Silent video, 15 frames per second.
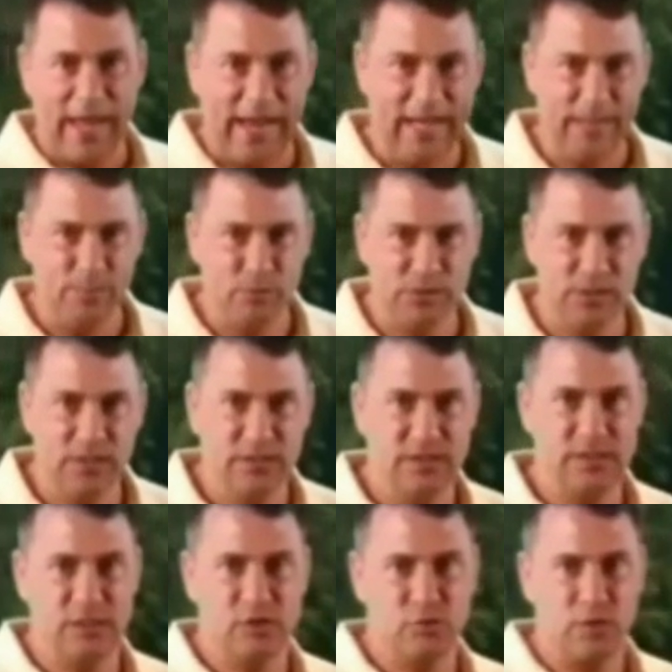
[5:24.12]
80%
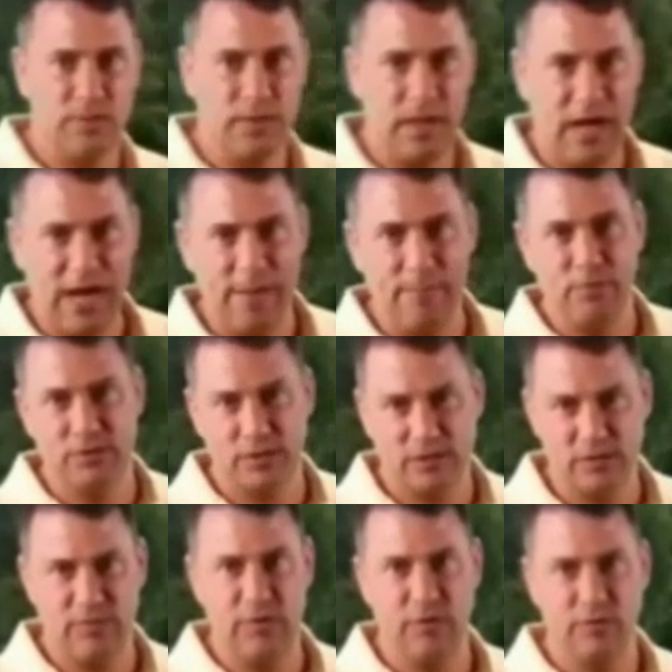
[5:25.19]
is an extremely high
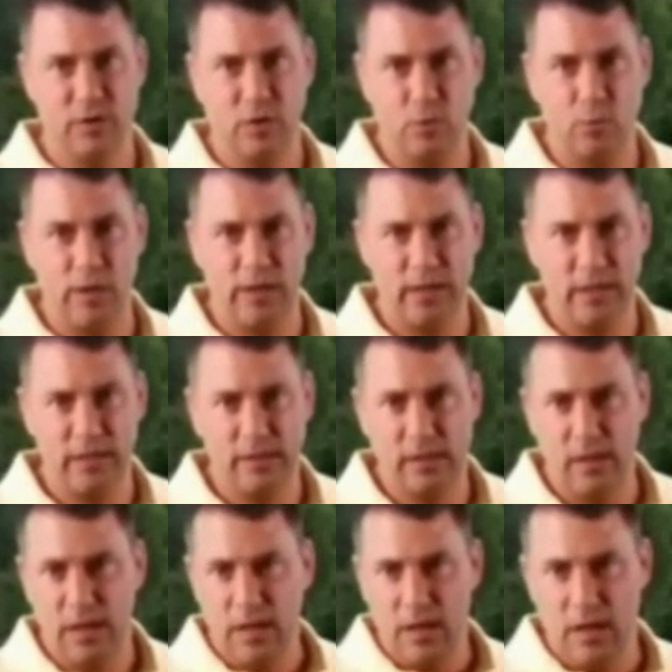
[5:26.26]
percentage of heel-toe weighting,
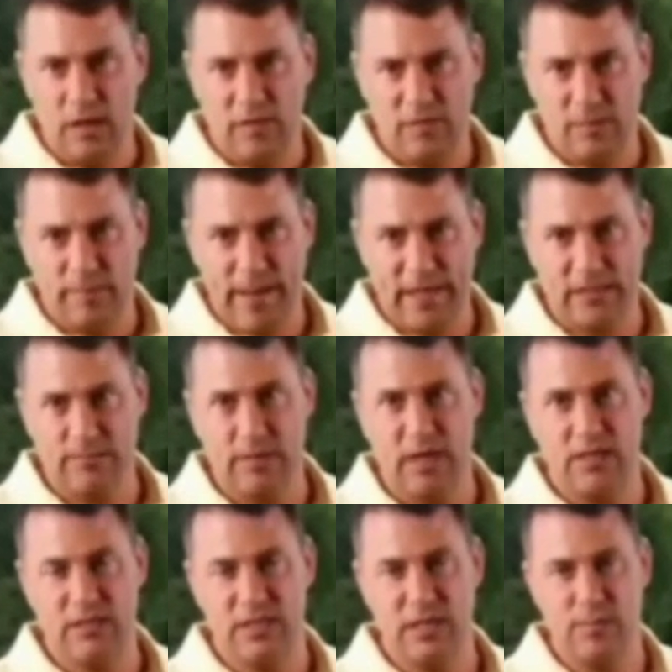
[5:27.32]
enough to
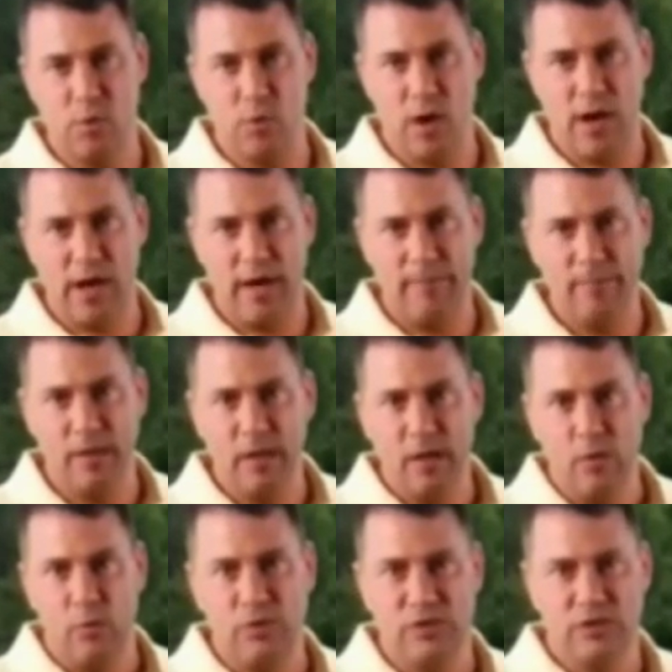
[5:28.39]
maximize the MOI,
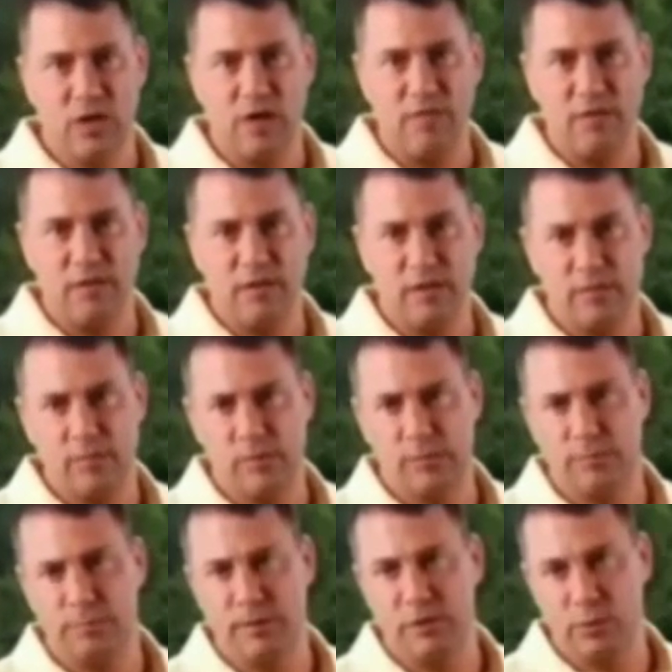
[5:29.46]
which is often the difference
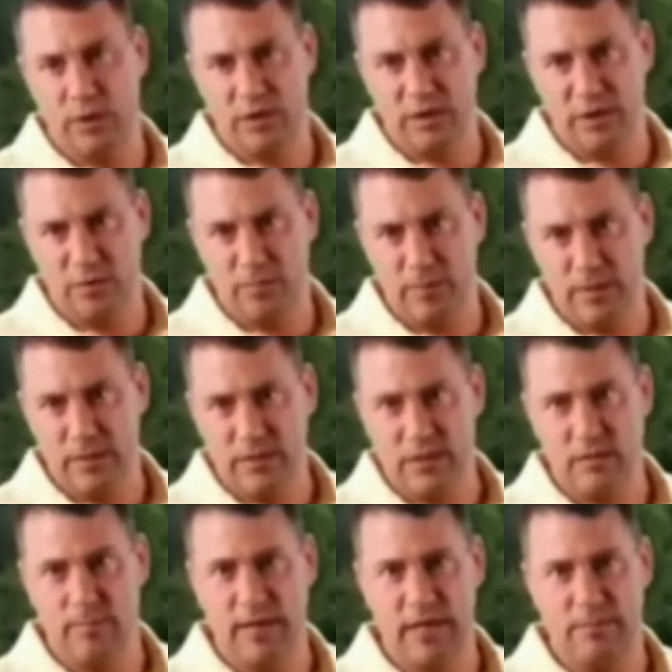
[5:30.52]
between a near miss
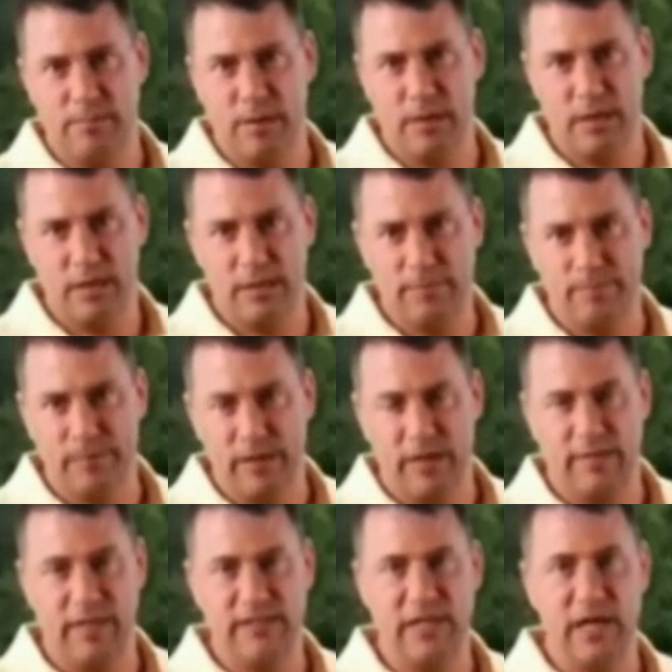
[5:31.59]
and a made putt.
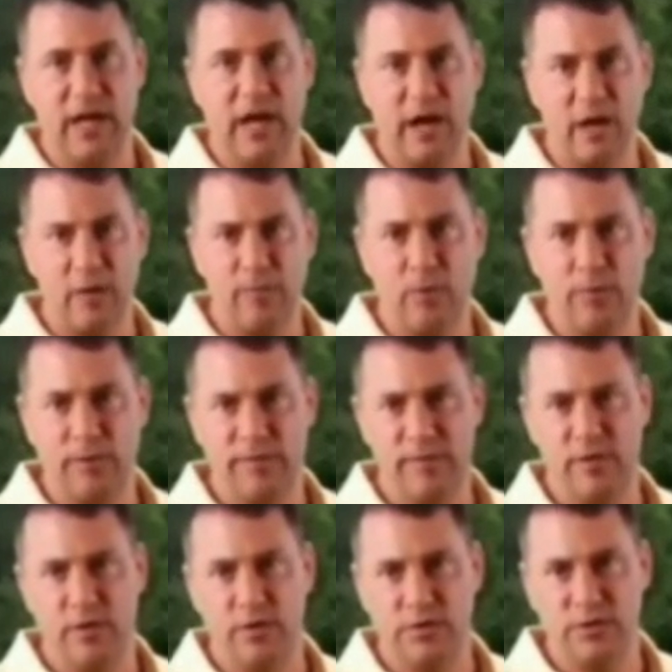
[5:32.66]
And that's how a higher moment of
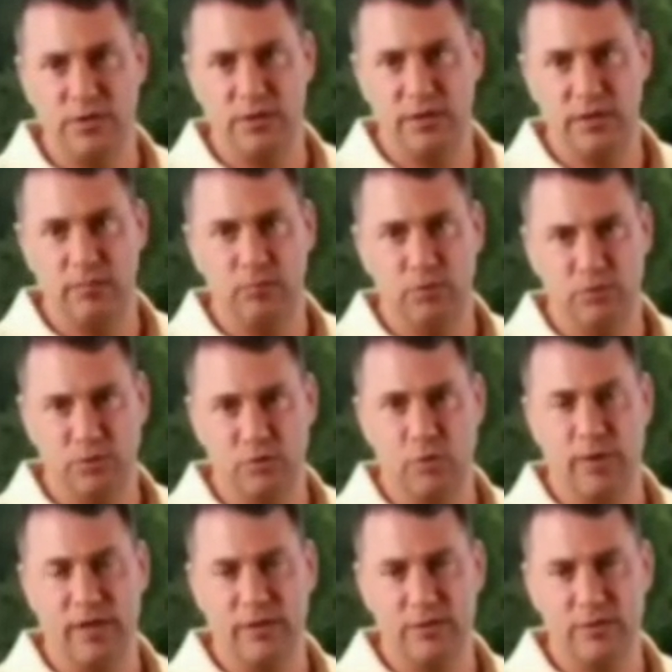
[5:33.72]
inertia improves your
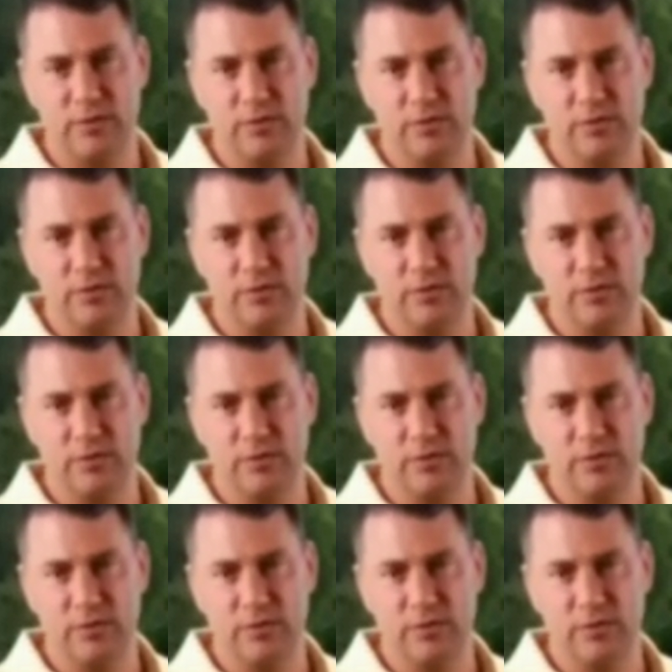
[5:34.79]
directional